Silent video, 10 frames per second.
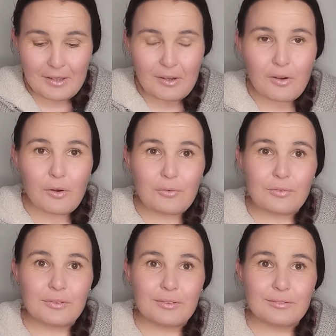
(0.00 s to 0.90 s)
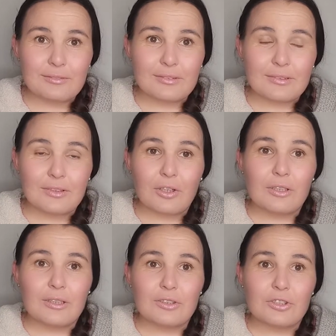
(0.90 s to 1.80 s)
of
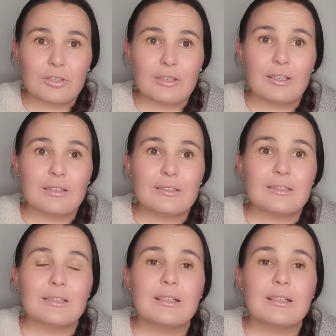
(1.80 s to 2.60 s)
9-inch circulars.